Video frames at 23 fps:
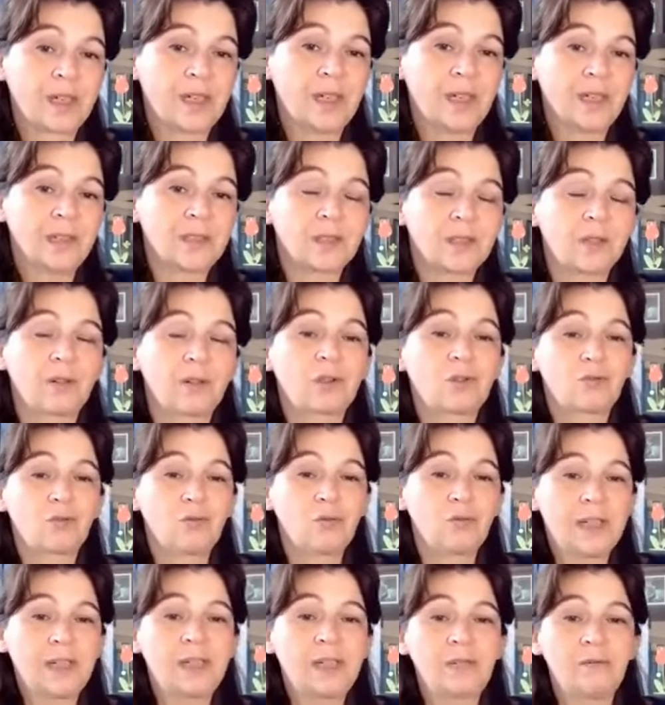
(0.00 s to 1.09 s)
Yeah, so it's
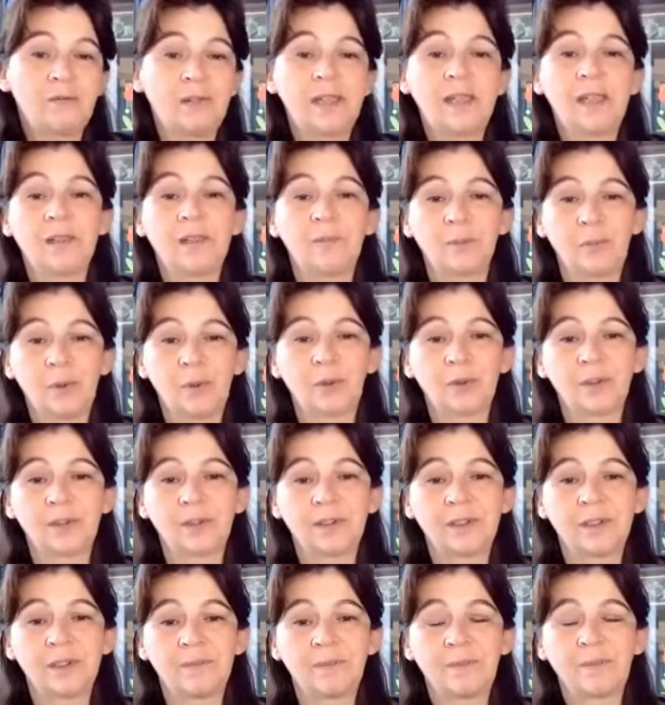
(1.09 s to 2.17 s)
really, really
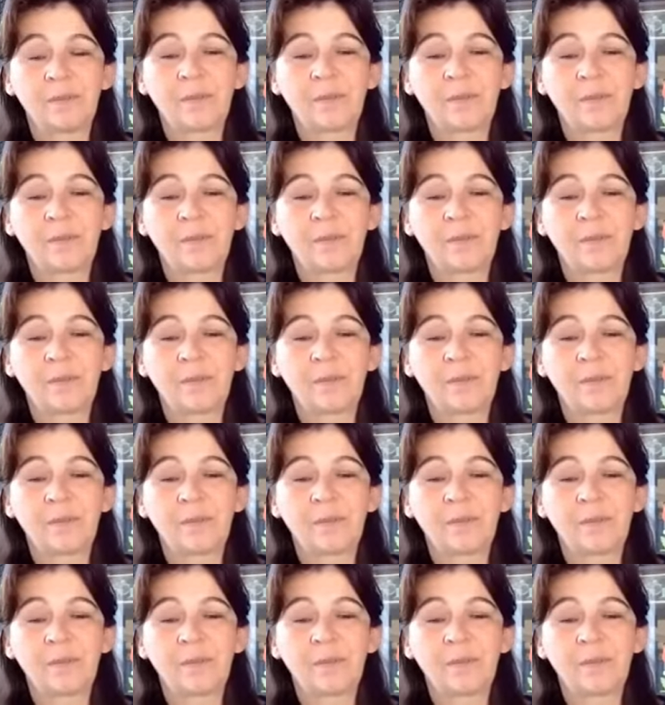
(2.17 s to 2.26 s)
important.